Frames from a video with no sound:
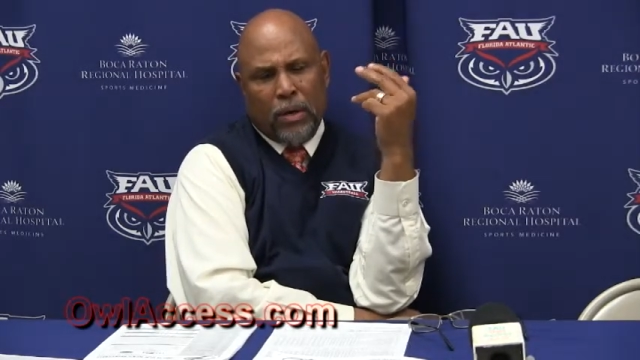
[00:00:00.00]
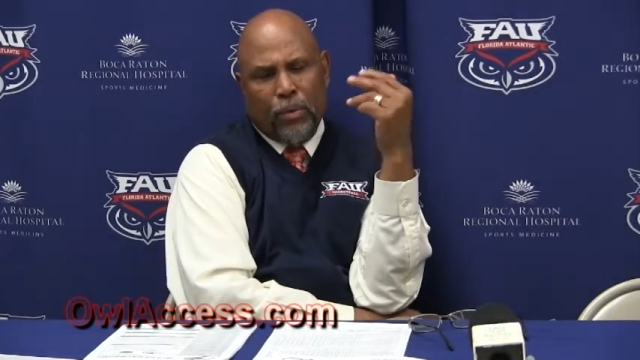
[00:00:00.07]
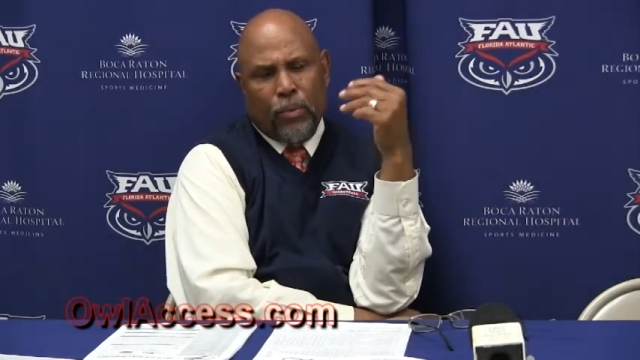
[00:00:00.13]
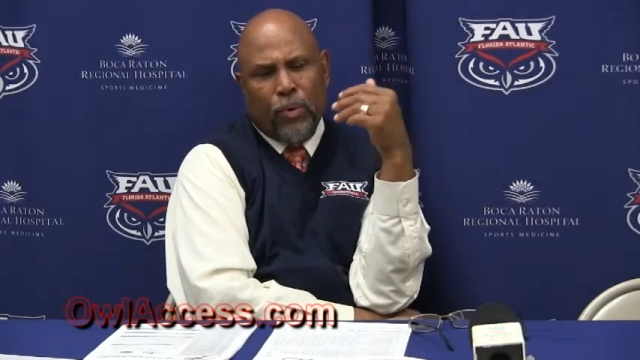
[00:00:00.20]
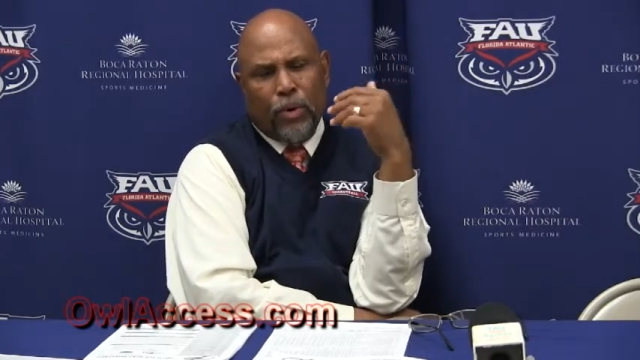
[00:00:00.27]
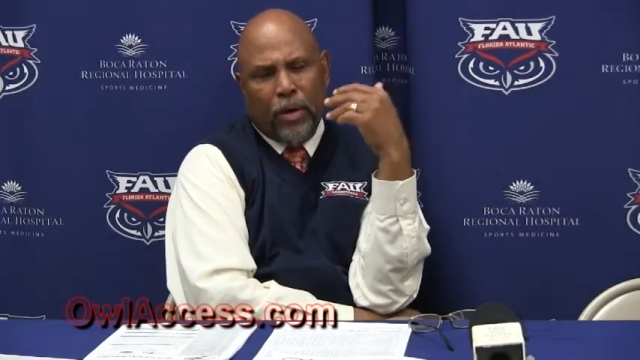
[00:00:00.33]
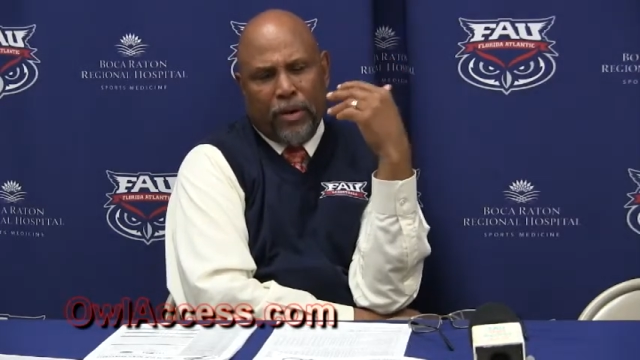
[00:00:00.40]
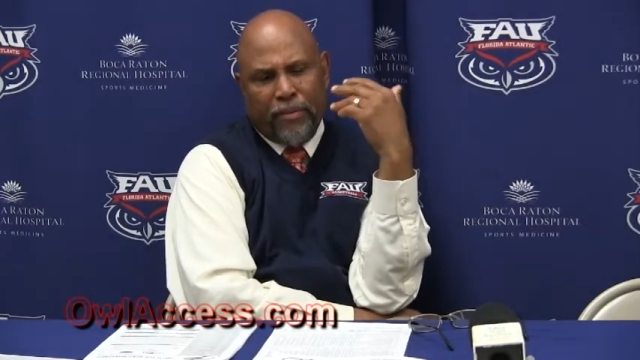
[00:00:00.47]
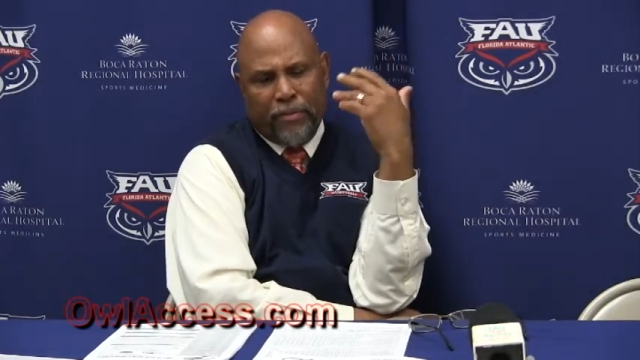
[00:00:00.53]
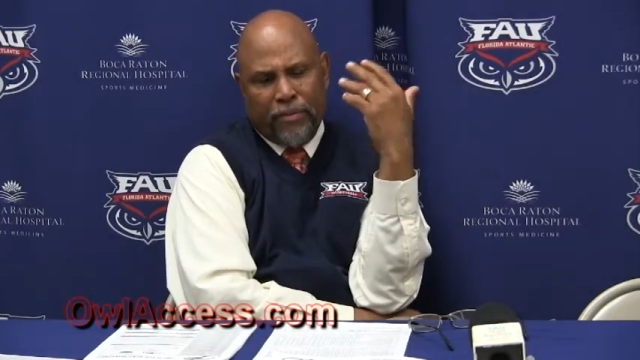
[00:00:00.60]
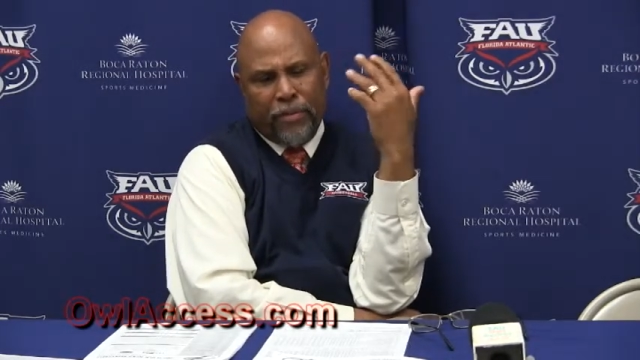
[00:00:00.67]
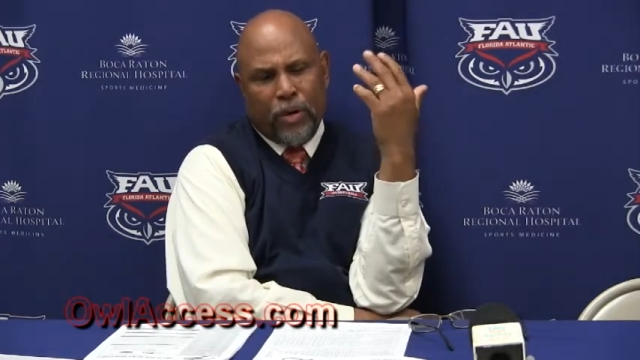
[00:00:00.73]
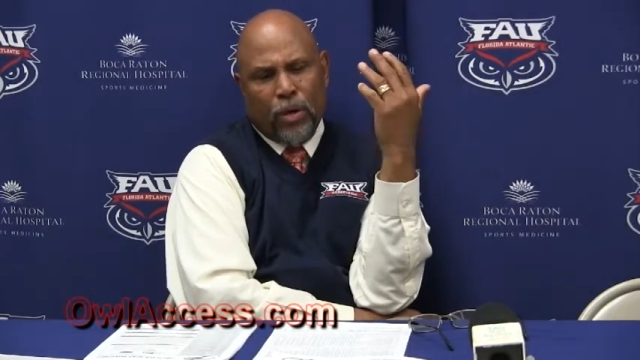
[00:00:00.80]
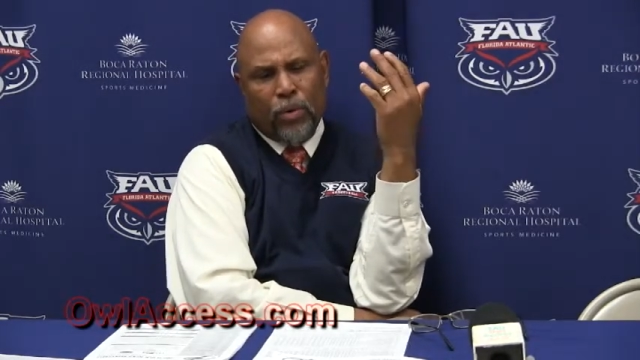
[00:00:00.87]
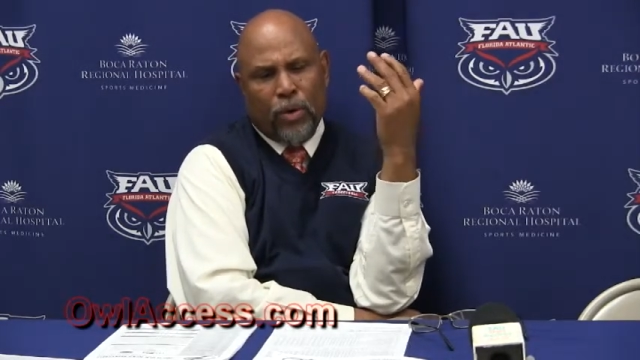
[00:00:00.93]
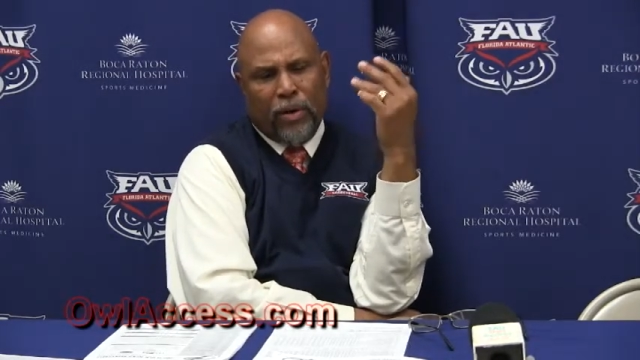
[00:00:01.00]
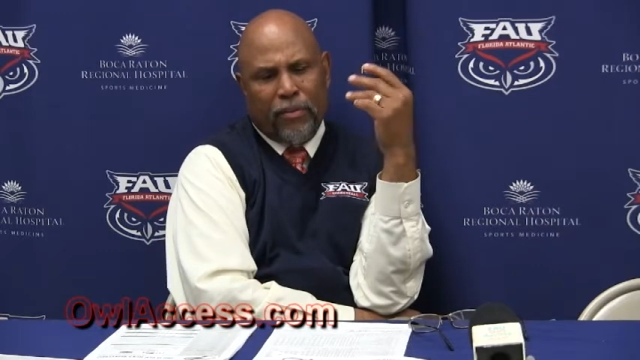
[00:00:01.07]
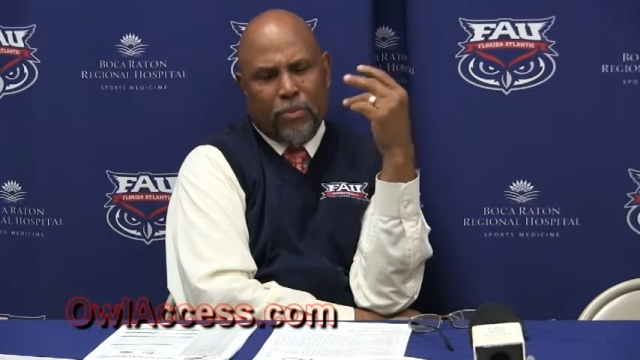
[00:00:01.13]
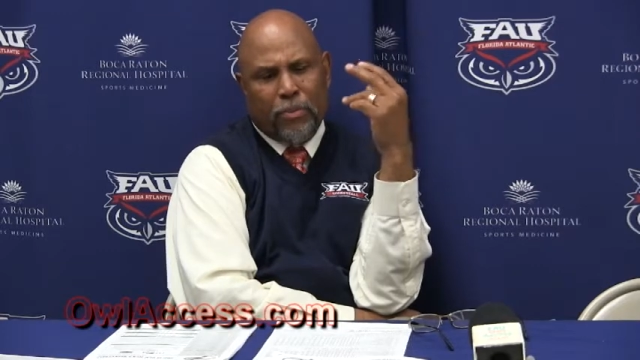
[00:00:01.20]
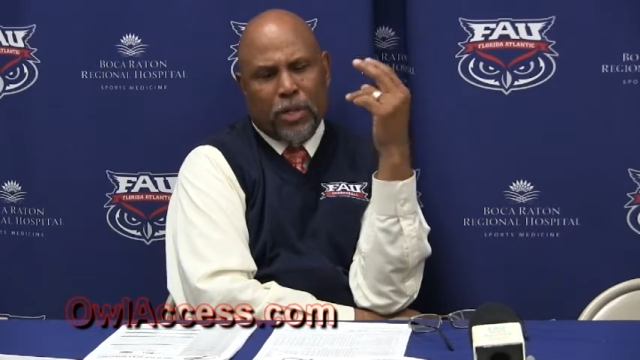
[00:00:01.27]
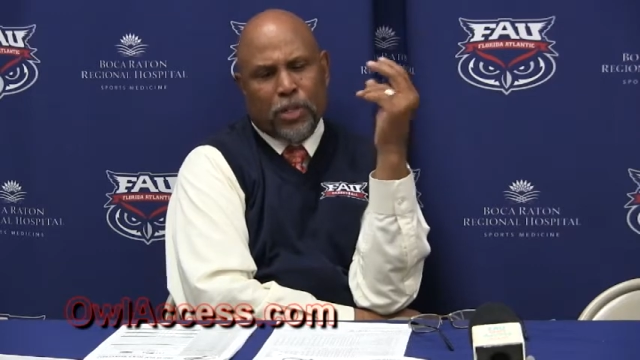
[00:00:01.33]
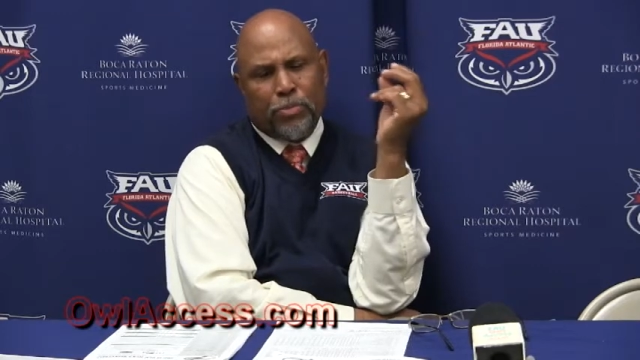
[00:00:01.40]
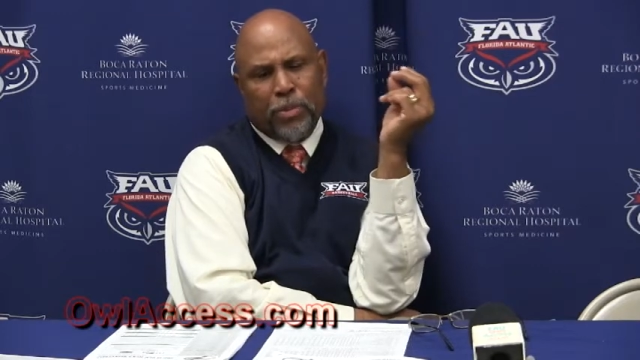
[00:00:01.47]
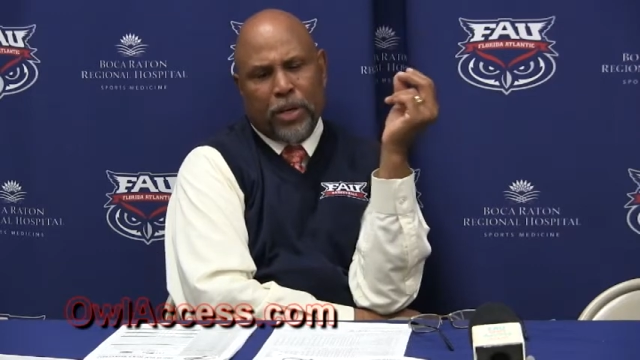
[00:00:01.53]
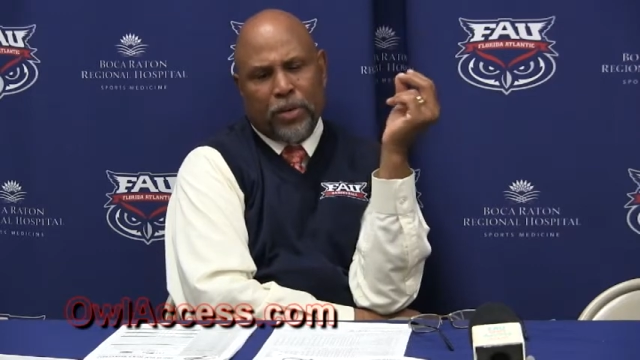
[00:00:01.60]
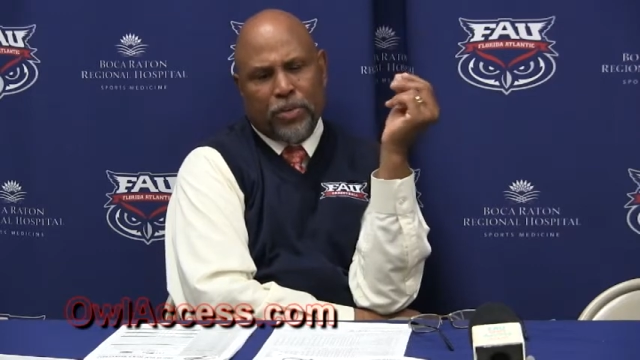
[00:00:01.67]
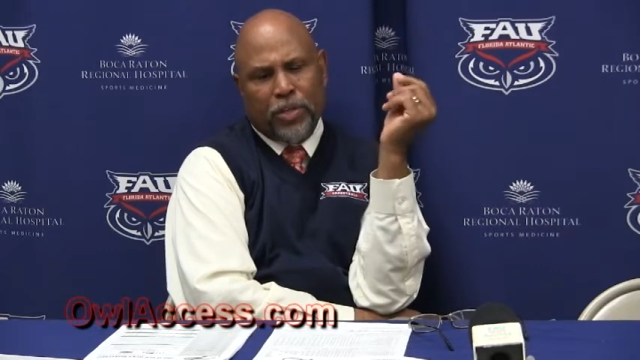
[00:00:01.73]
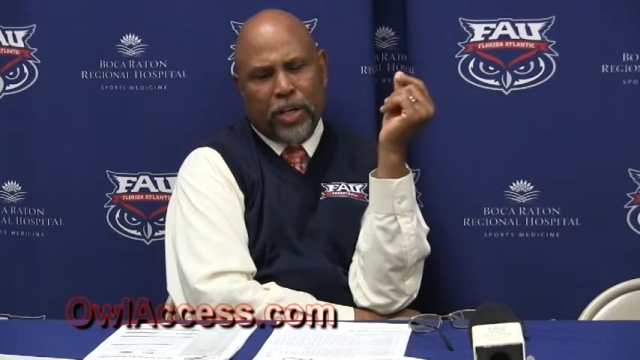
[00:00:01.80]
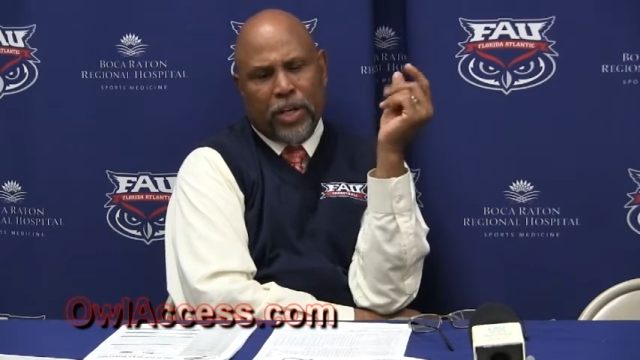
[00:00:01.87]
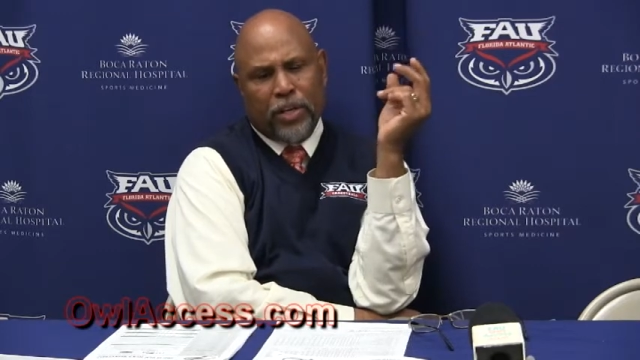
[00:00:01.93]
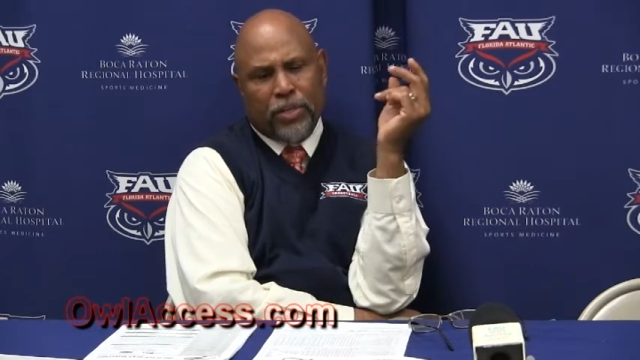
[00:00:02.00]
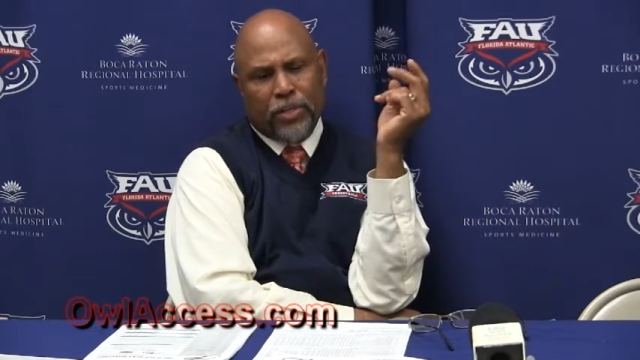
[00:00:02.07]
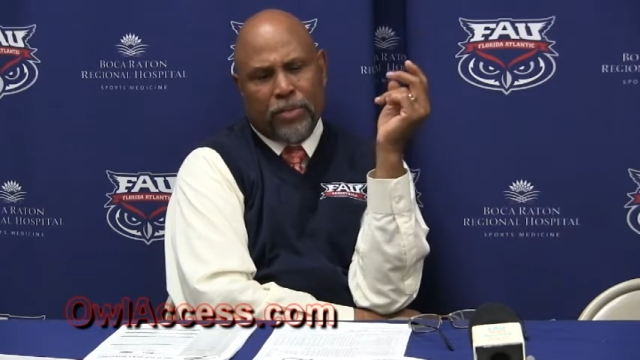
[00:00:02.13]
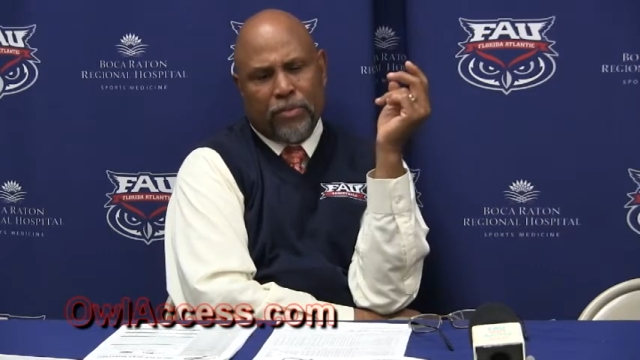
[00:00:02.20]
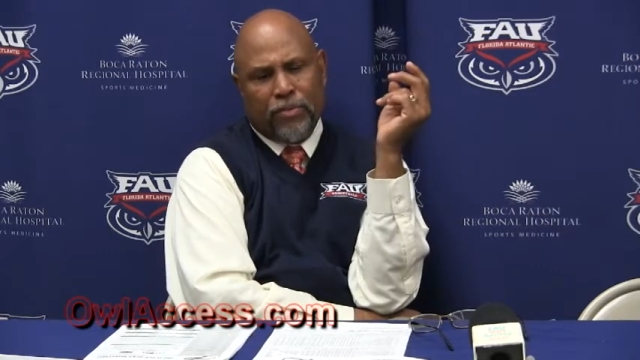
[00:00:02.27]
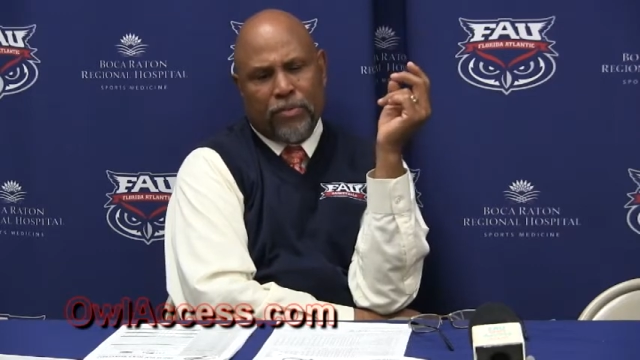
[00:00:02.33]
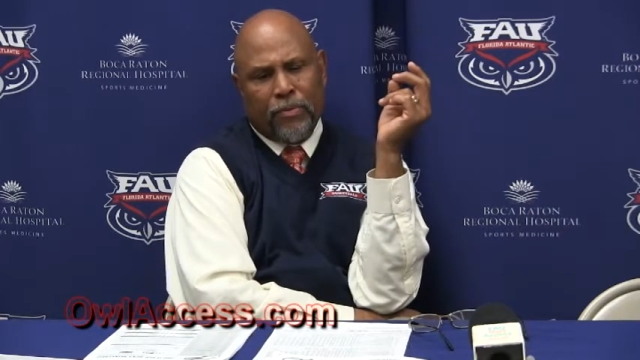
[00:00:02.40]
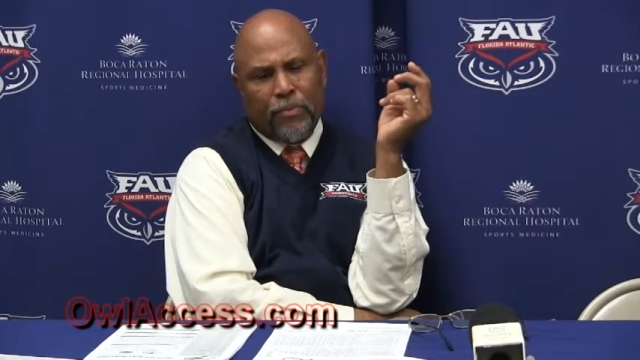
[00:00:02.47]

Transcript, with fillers: we'll have, you know, we'll have a much better chance of